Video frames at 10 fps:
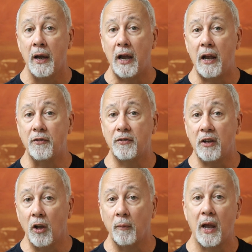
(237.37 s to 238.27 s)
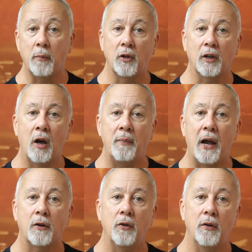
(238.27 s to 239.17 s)
and still be able to come
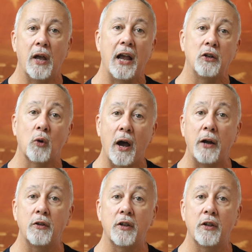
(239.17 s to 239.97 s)
back to a dry to